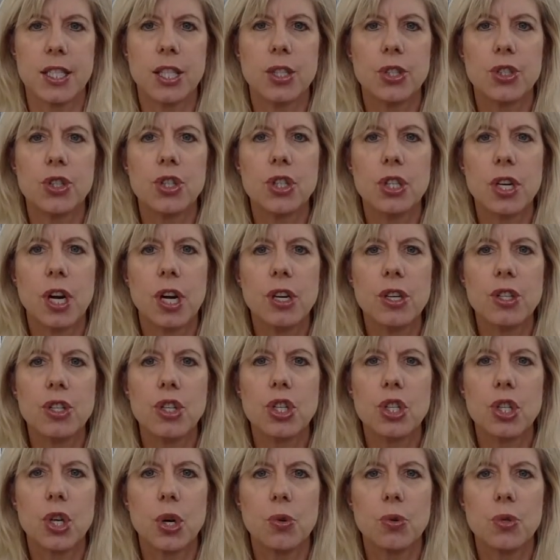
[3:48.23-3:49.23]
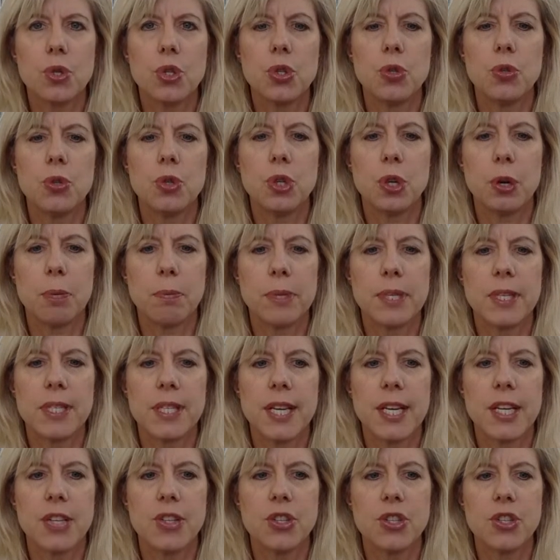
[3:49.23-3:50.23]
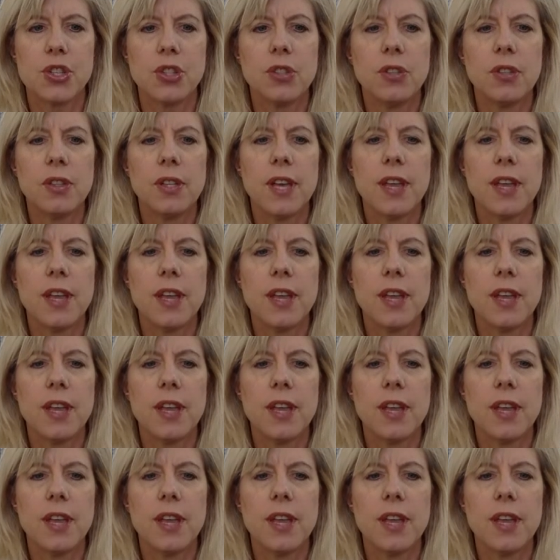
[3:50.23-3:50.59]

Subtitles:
Your chart shows you your potential